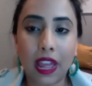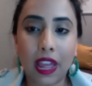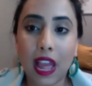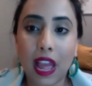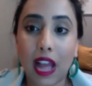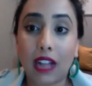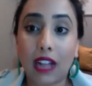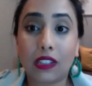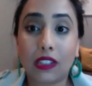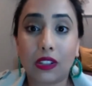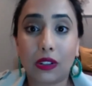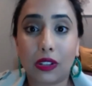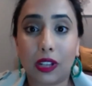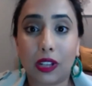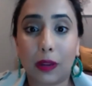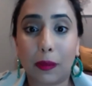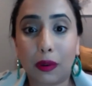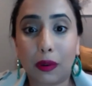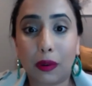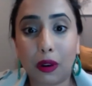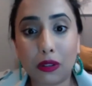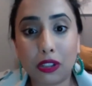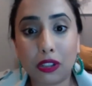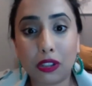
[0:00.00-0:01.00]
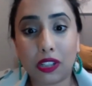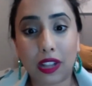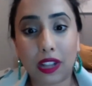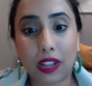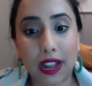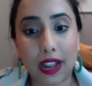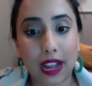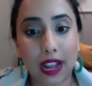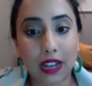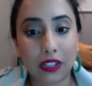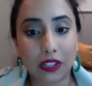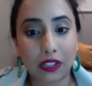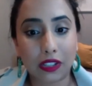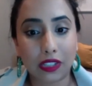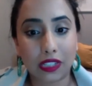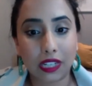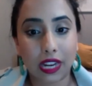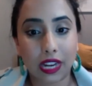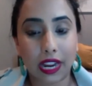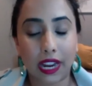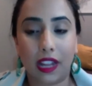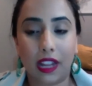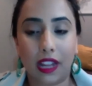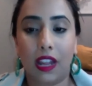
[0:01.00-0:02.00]
And so the approach that I actually
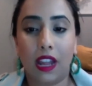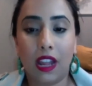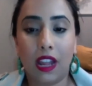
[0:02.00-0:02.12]
take